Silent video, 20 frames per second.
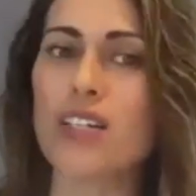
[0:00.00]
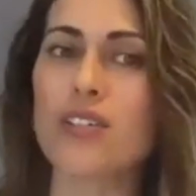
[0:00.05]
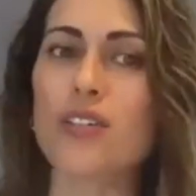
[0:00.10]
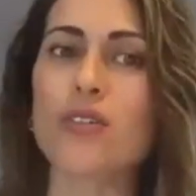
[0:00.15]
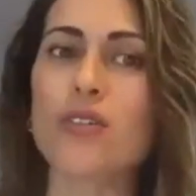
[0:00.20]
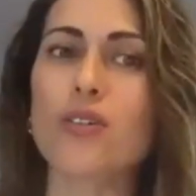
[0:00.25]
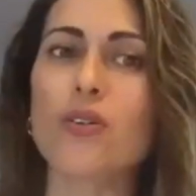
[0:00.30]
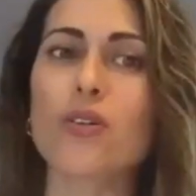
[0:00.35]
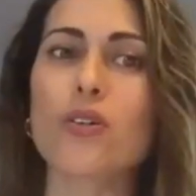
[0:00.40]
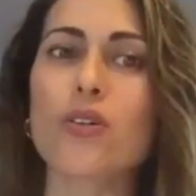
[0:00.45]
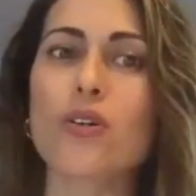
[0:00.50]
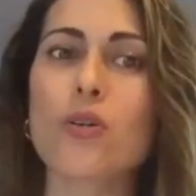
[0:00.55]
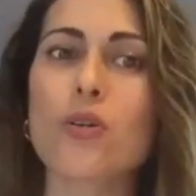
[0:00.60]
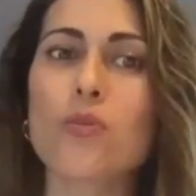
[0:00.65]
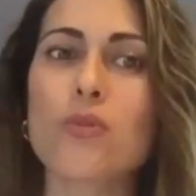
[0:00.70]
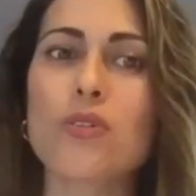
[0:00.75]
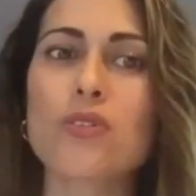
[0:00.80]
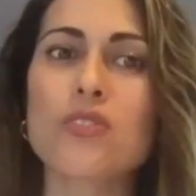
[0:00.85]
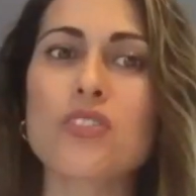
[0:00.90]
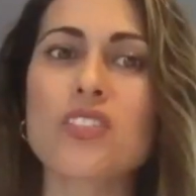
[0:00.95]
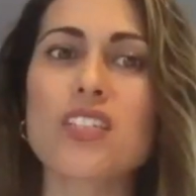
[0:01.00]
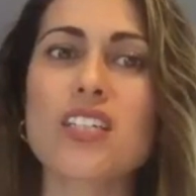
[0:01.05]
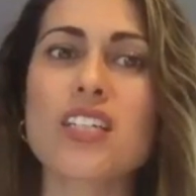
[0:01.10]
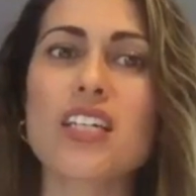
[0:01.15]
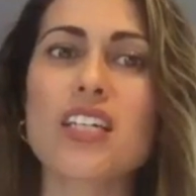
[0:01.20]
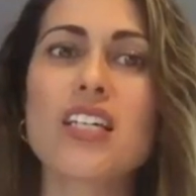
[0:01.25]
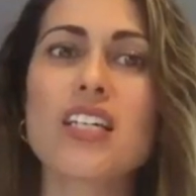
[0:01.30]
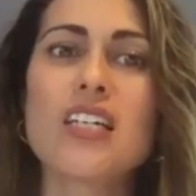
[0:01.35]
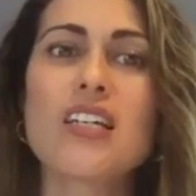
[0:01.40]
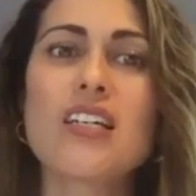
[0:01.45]
Or almost
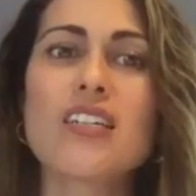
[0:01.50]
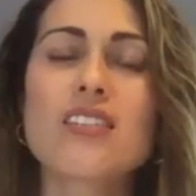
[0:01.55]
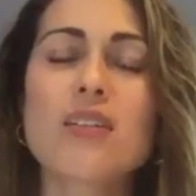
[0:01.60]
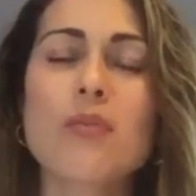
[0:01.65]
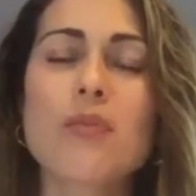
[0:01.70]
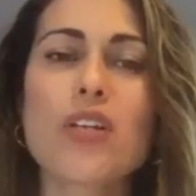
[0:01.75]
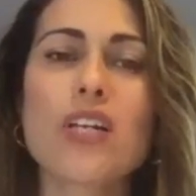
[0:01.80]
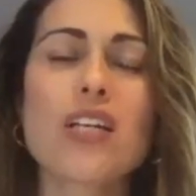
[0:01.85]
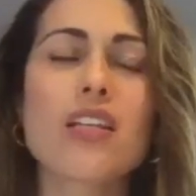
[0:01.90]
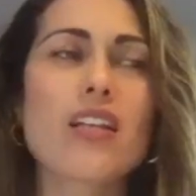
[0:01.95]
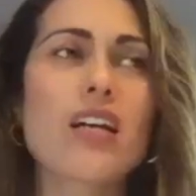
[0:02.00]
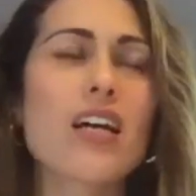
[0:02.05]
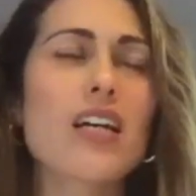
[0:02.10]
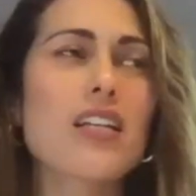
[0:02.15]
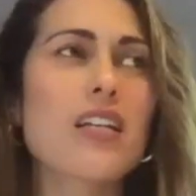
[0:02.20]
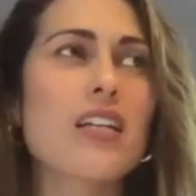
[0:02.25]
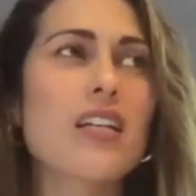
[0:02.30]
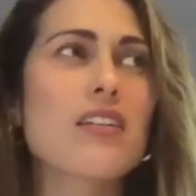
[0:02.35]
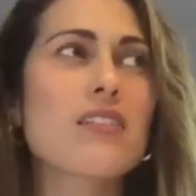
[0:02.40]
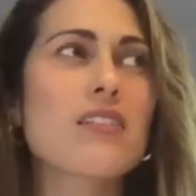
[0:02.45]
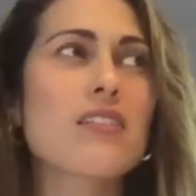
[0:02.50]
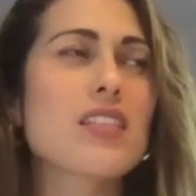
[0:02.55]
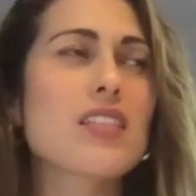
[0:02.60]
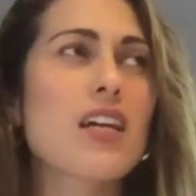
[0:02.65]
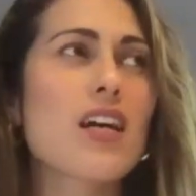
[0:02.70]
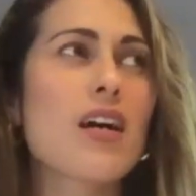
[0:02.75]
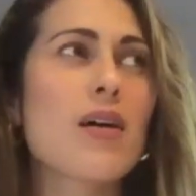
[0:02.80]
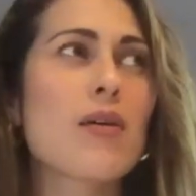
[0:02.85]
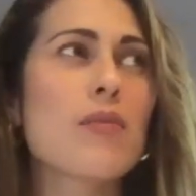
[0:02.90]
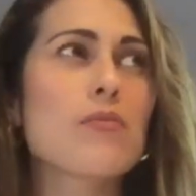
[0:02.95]
like something that is,
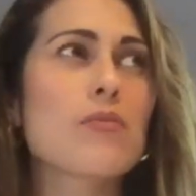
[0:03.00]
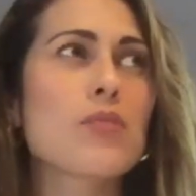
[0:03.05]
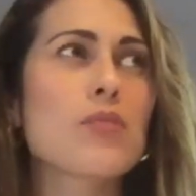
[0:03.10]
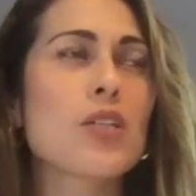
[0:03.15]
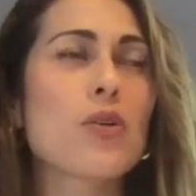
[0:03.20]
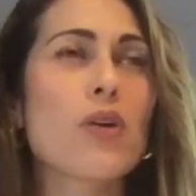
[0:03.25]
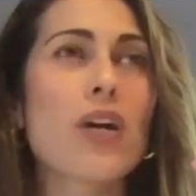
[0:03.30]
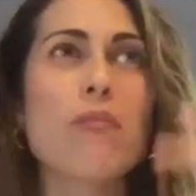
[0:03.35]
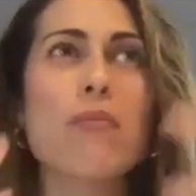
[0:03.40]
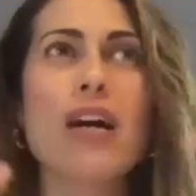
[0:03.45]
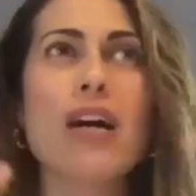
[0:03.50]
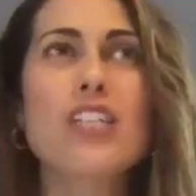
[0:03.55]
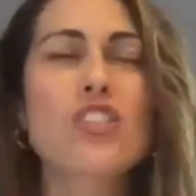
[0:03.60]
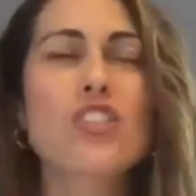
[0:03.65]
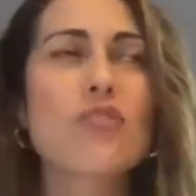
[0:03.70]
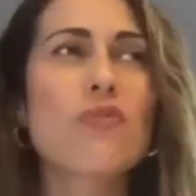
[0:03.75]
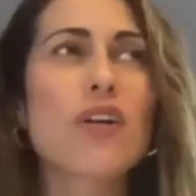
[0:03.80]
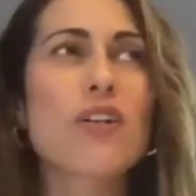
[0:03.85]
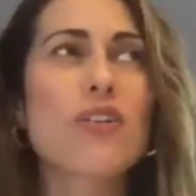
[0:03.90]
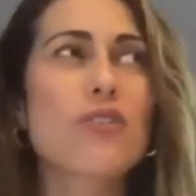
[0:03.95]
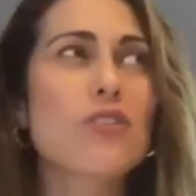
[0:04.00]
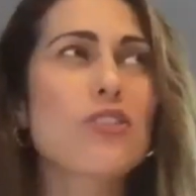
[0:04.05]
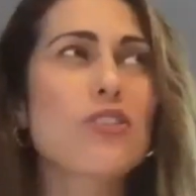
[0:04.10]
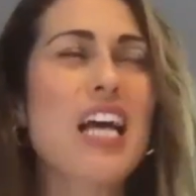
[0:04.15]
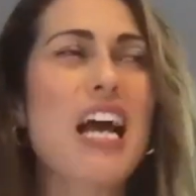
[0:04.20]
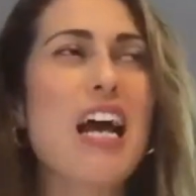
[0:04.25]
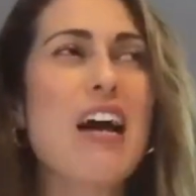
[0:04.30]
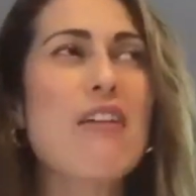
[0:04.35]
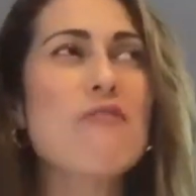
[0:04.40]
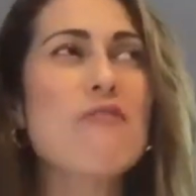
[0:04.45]
I imagine vendors
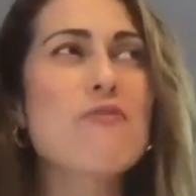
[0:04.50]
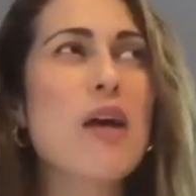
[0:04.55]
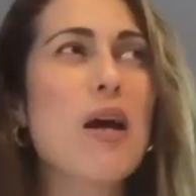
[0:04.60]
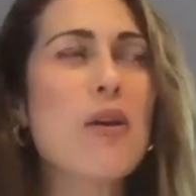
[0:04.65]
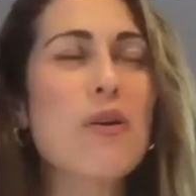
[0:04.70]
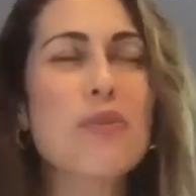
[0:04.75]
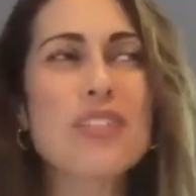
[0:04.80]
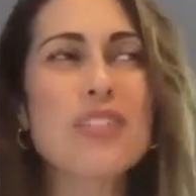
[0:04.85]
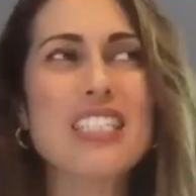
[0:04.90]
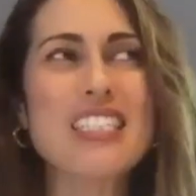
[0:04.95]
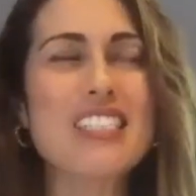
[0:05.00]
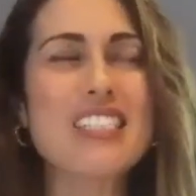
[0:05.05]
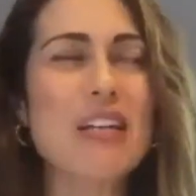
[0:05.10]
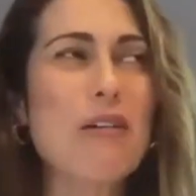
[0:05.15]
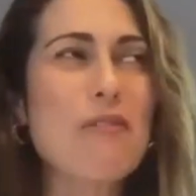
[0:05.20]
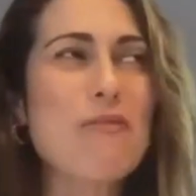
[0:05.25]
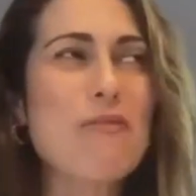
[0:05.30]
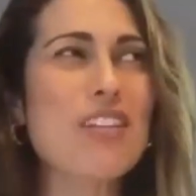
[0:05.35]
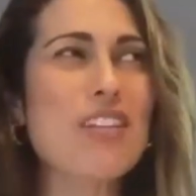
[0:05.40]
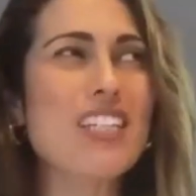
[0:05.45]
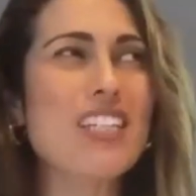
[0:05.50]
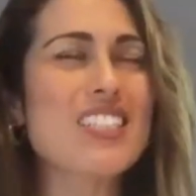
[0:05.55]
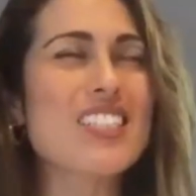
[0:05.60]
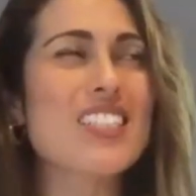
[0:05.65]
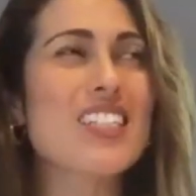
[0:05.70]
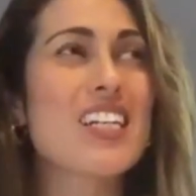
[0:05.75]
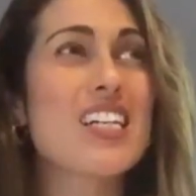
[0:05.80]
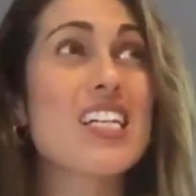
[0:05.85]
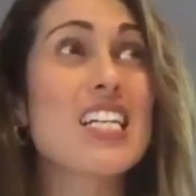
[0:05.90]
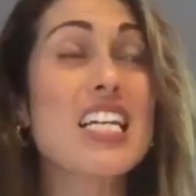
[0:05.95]
have not only stuff that's
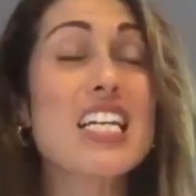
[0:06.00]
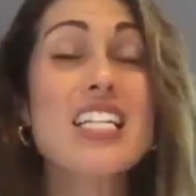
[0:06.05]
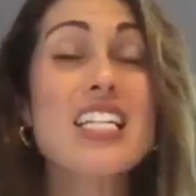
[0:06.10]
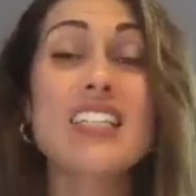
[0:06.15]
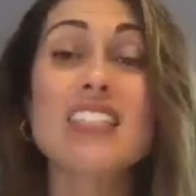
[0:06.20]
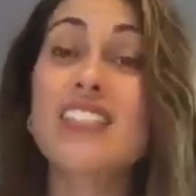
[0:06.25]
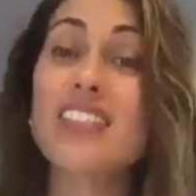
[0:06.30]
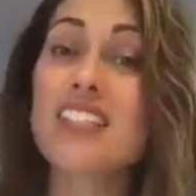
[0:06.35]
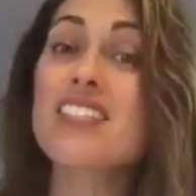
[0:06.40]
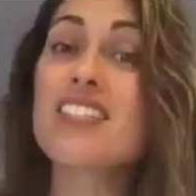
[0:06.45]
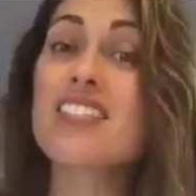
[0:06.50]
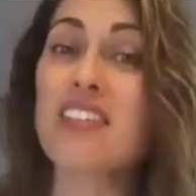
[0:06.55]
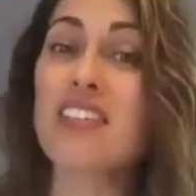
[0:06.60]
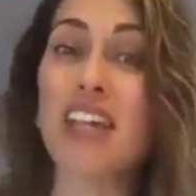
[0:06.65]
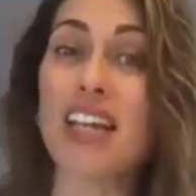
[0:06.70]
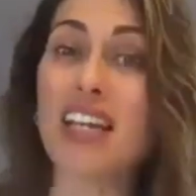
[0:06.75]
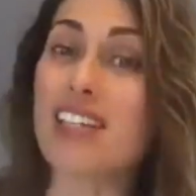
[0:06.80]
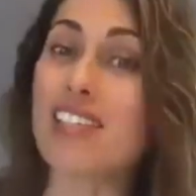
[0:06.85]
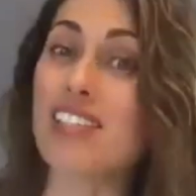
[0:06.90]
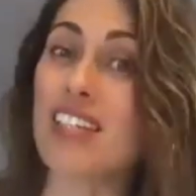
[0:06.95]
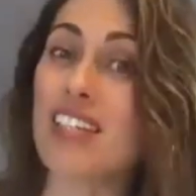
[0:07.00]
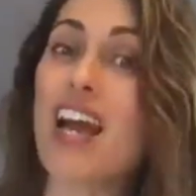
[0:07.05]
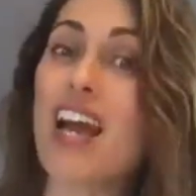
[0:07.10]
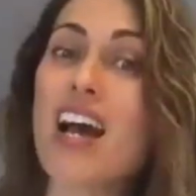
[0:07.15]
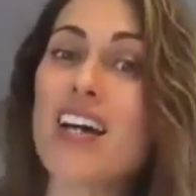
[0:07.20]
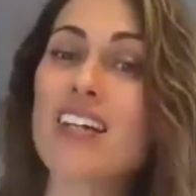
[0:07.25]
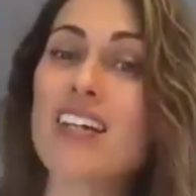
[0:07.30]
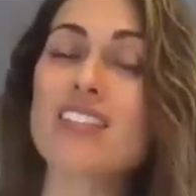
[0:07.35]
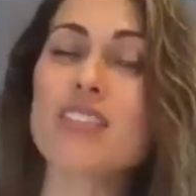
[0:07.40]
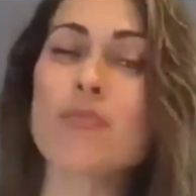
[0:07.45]
in season
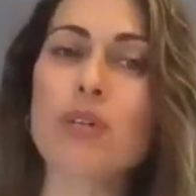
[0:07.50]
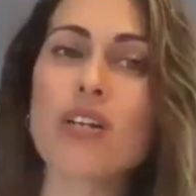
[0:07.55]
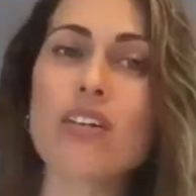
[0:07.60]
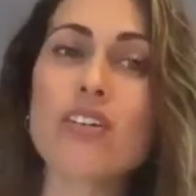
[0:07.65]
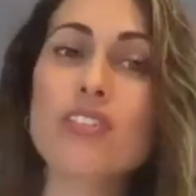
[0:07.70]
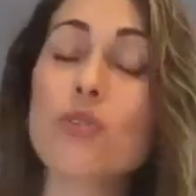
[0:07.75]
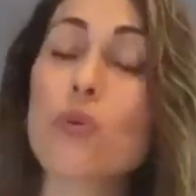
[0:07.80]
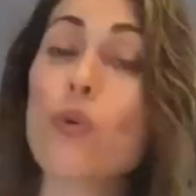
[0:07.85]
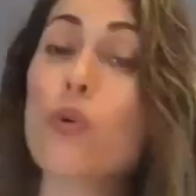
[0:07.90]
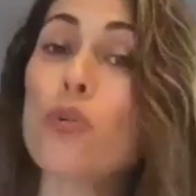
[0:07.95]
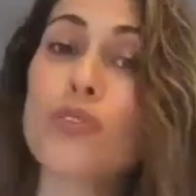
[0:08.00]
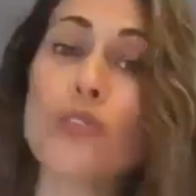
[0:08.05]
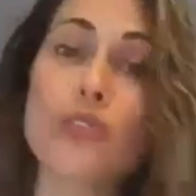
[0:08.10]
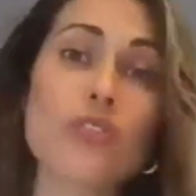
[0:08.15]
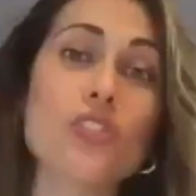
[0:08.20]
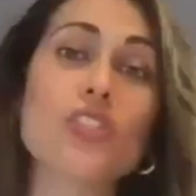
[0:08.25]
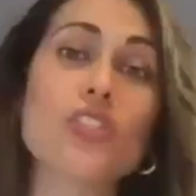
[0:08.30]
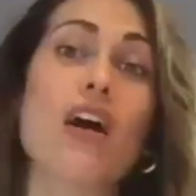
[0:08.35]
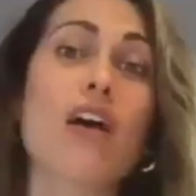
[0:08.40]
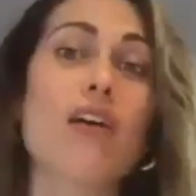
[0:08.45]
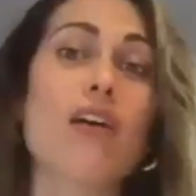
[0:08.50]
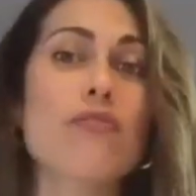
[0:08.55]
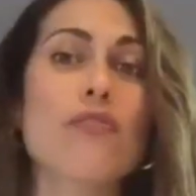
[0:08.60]
ATS, but also older stuff,